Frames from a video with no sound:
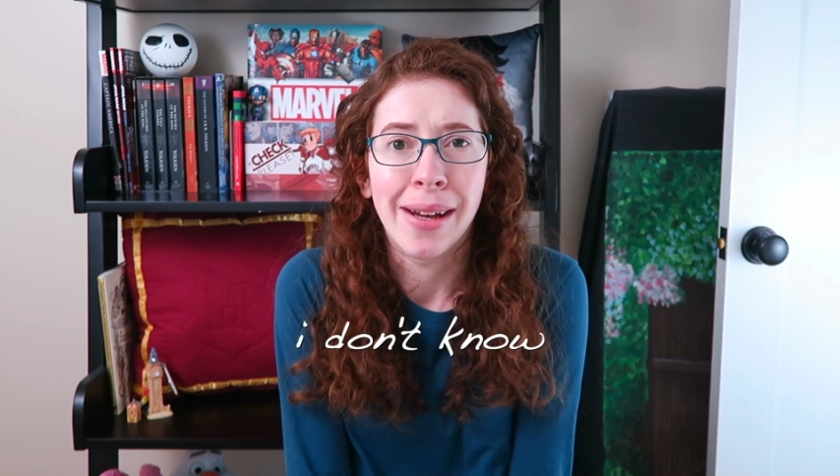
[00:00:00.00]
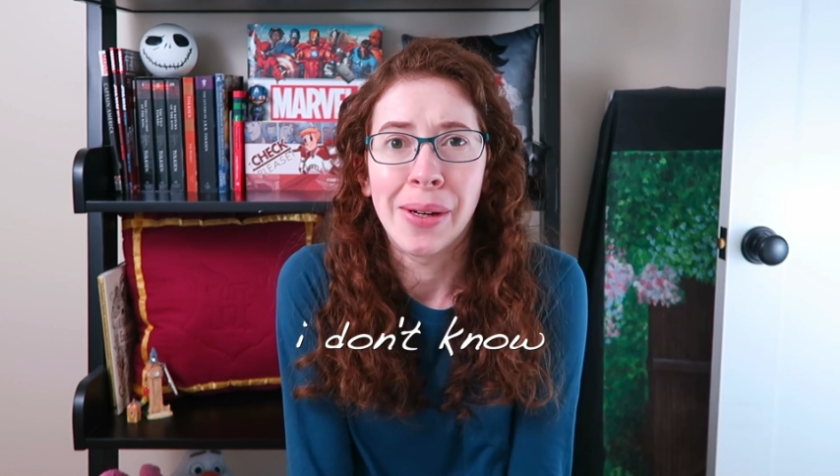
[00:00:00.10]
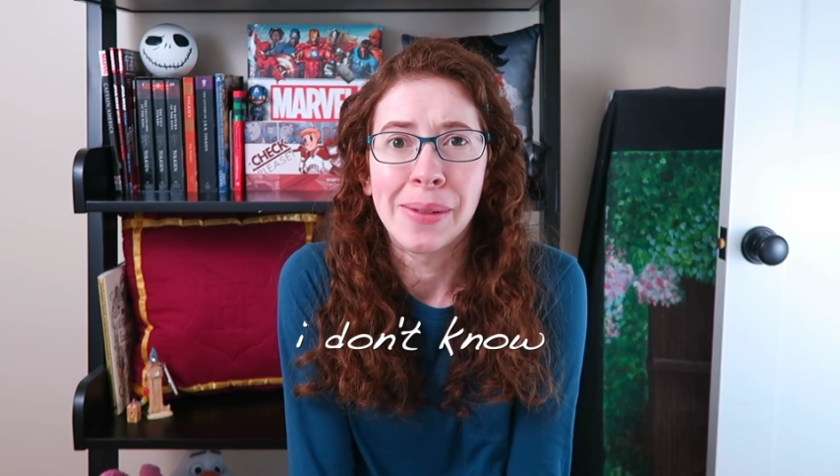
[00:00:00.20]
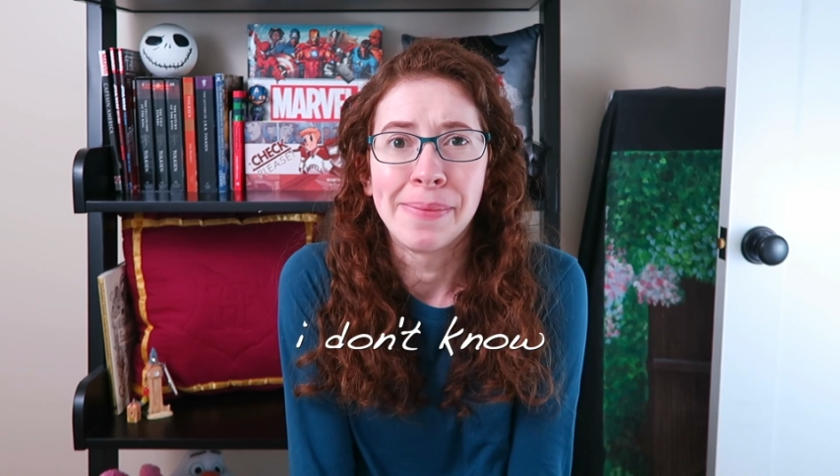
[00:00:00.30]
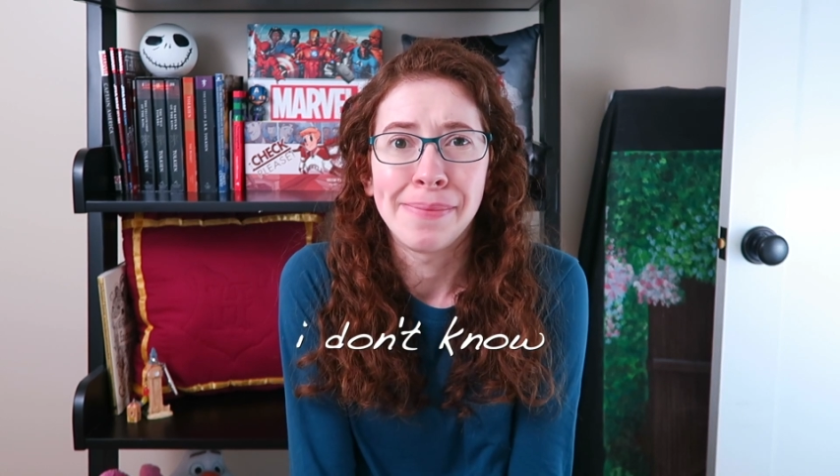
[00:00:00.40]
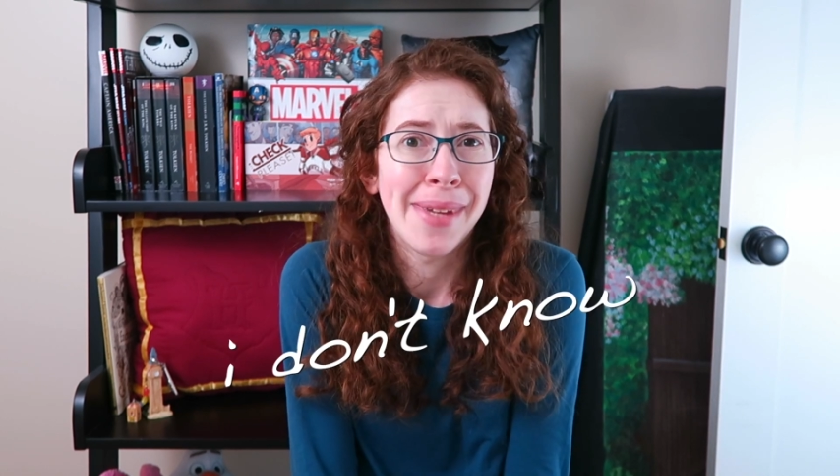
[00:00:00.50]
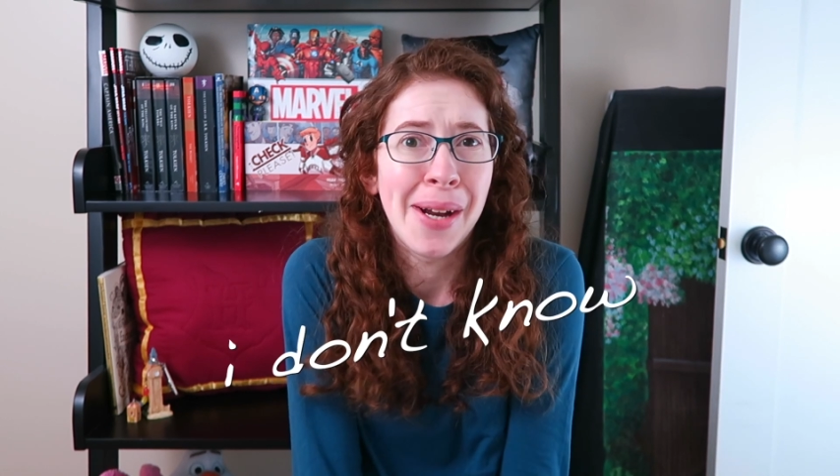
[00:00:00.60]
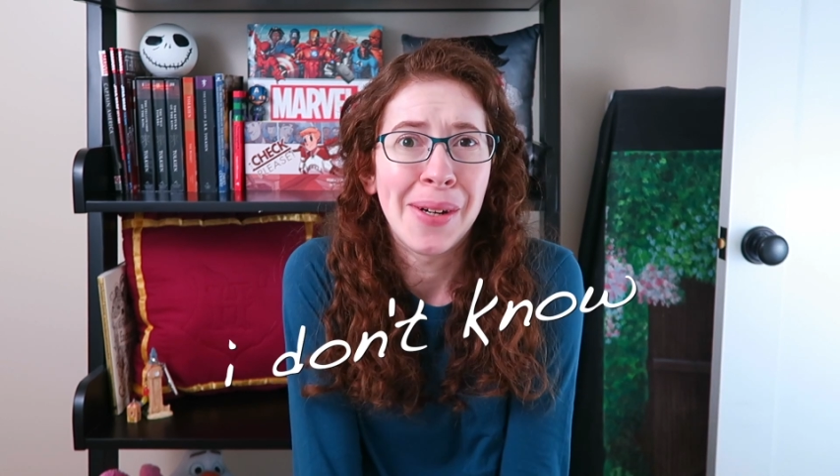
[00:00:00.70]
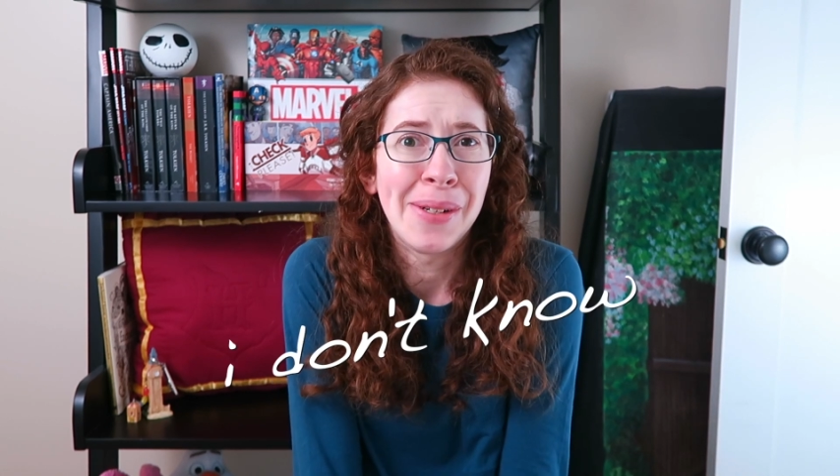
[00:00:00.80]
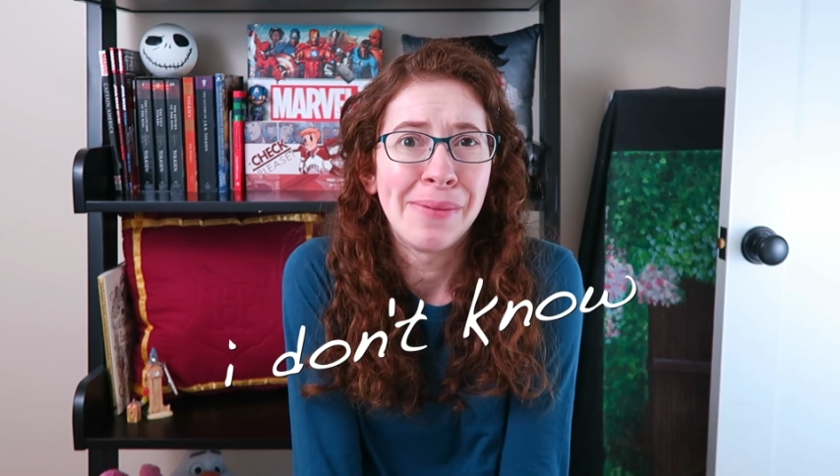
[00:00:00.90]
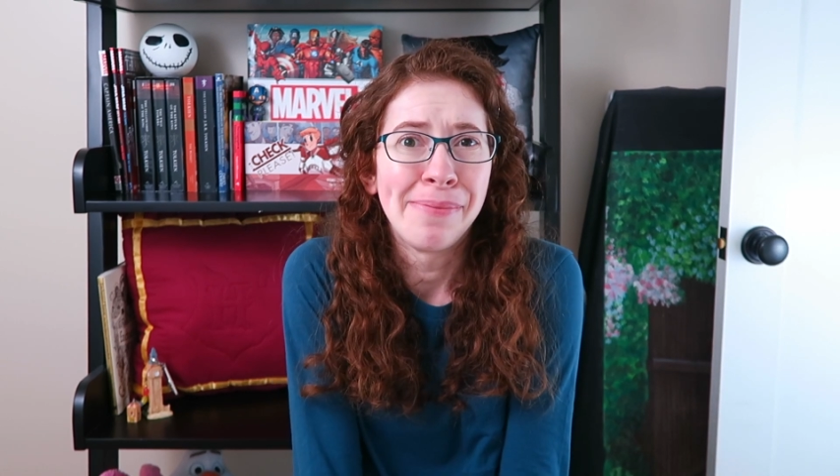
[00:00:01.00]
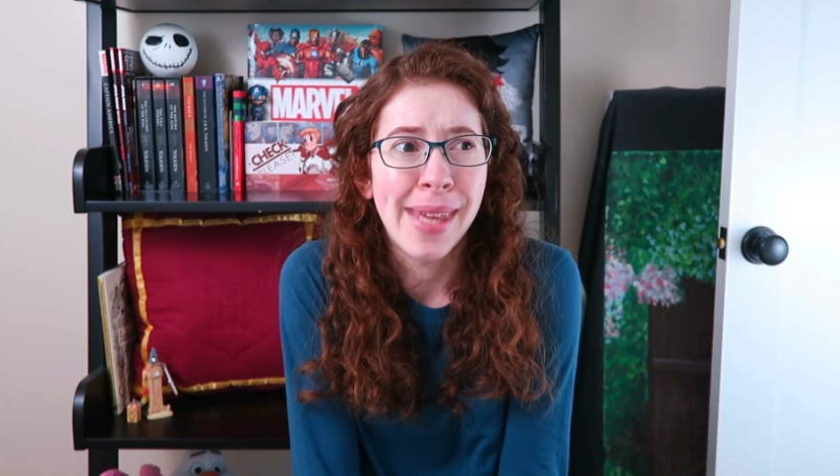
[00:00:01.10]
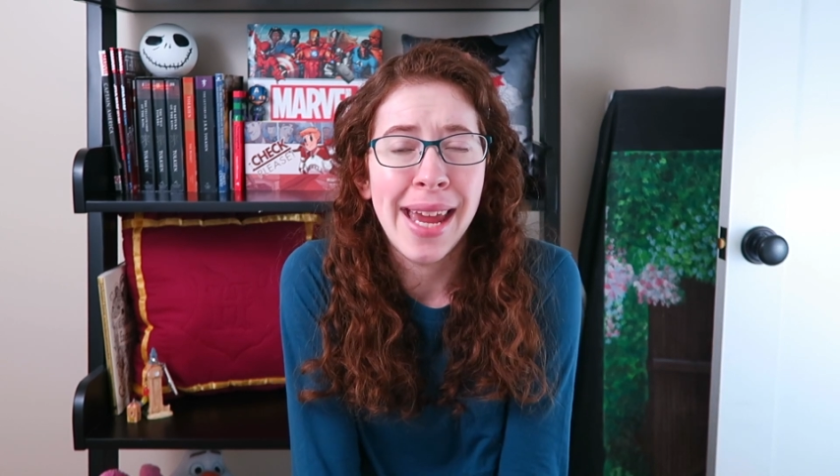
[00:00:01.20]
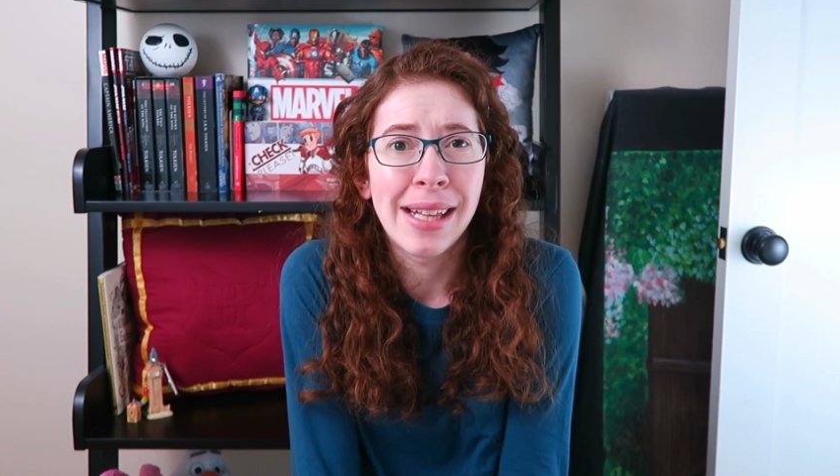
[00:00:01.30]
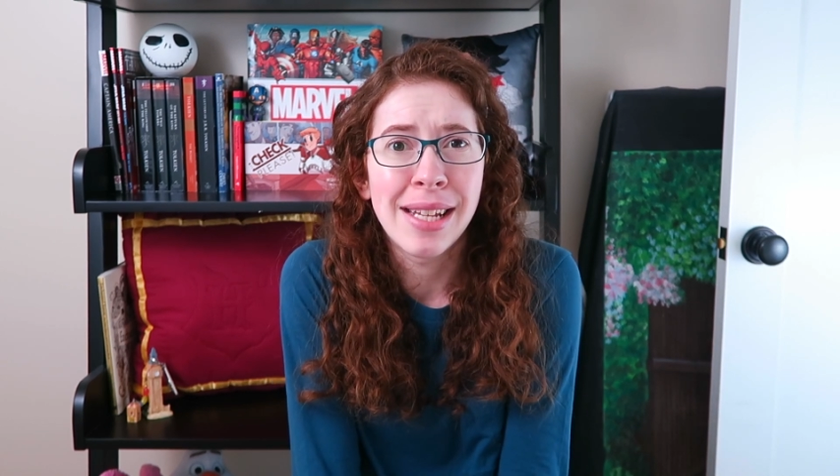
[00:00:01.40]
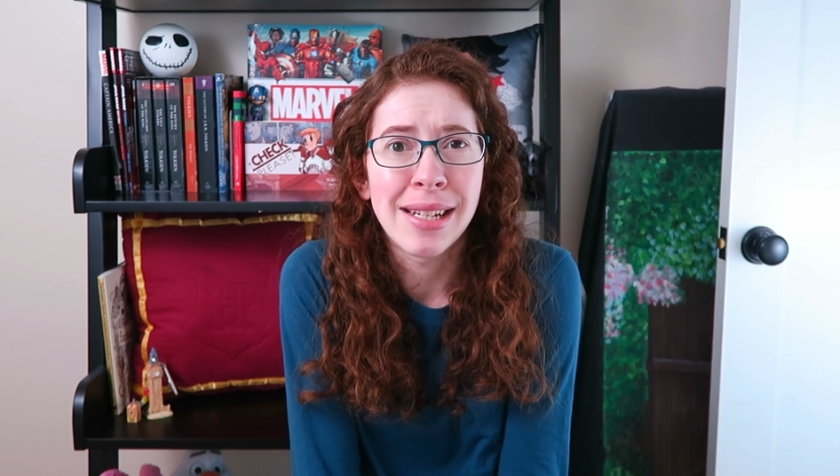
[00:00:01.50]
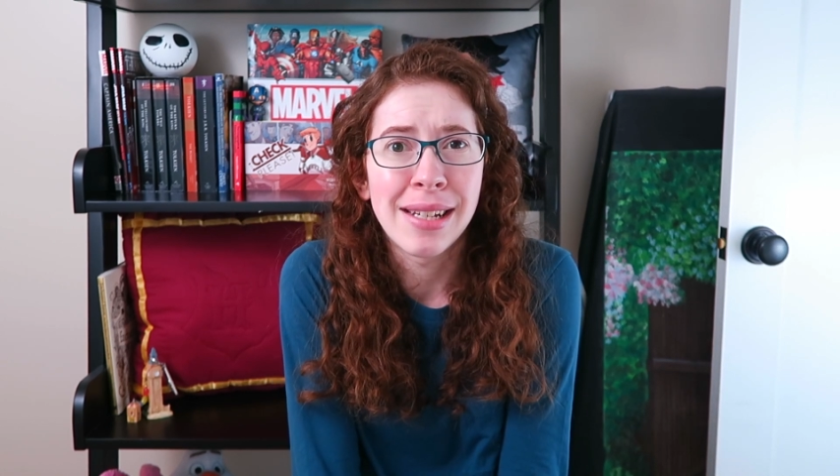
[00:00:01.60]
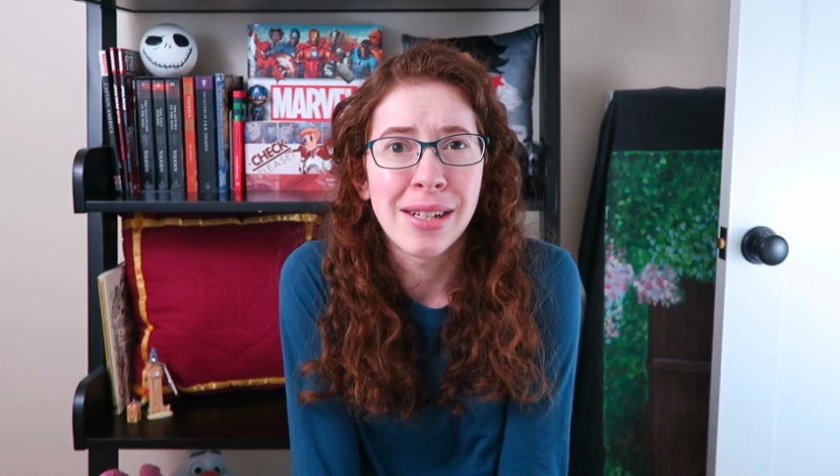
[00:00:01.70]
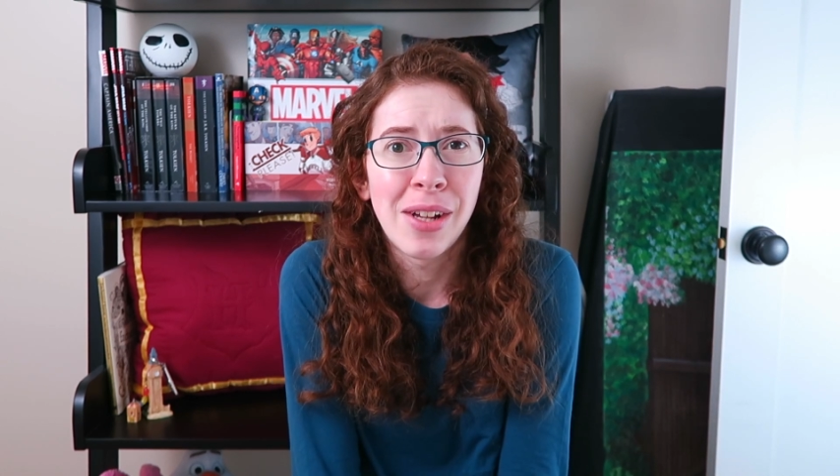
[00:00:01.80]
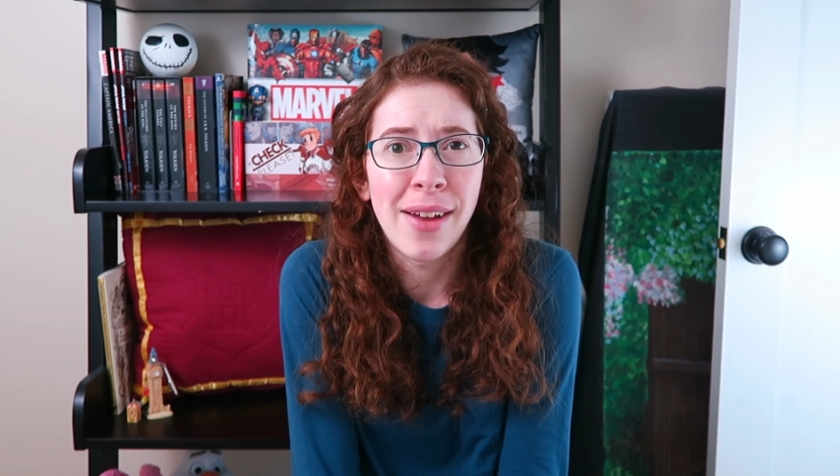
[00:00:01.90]
I don't know. Hey, at least
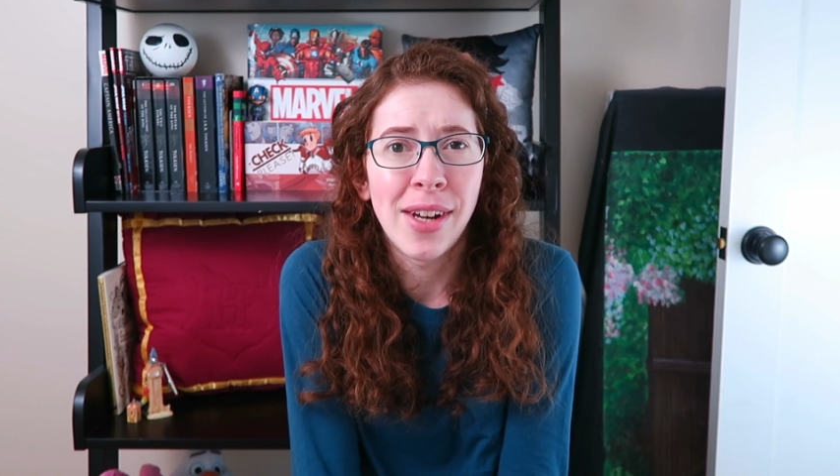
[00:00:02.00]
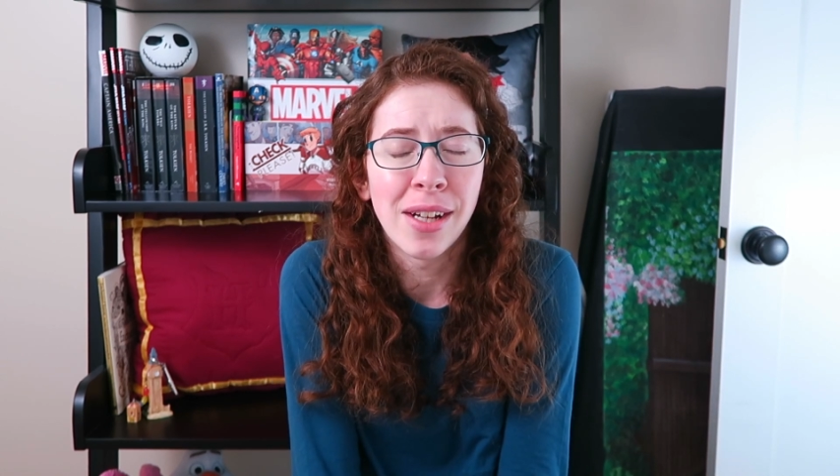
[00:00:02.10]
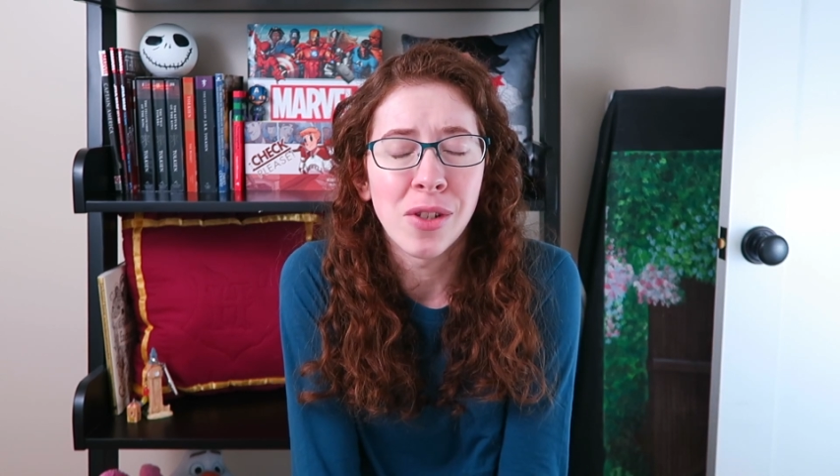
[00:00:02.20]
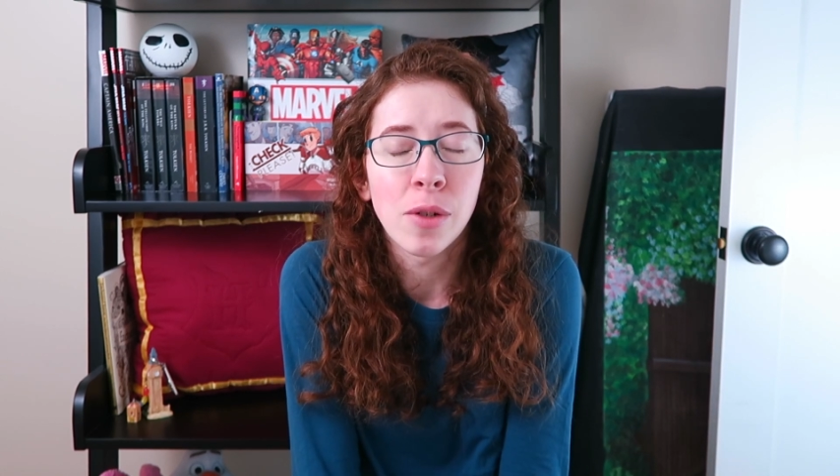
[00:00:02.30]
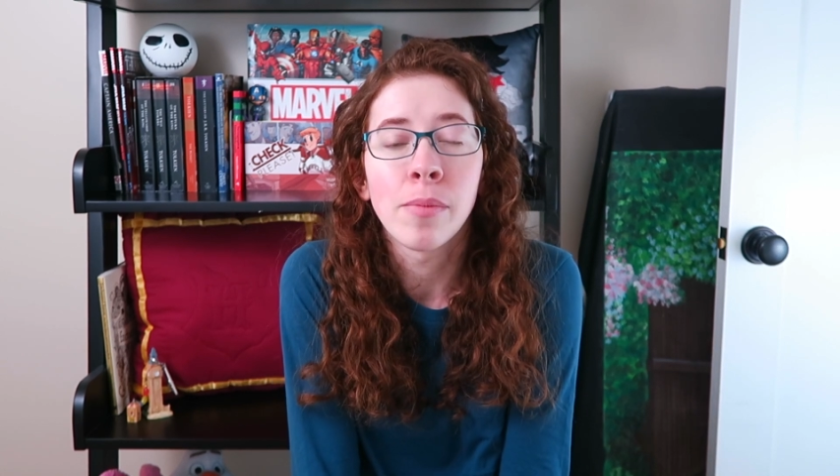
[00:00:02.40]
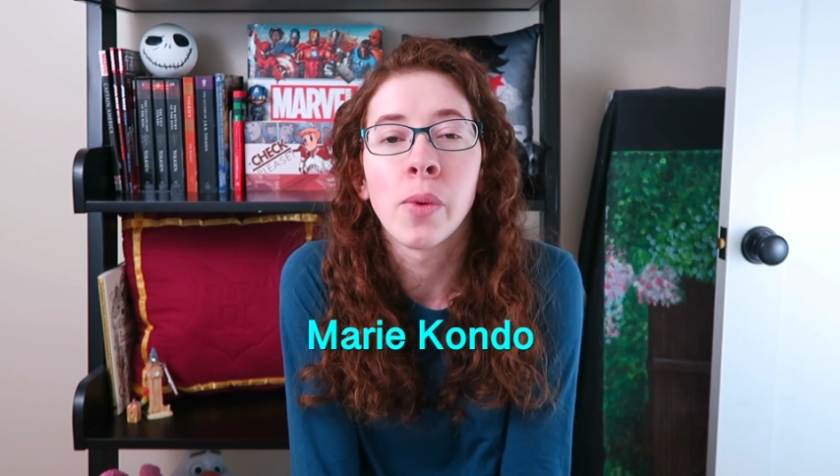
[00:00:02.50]
I still have an answer.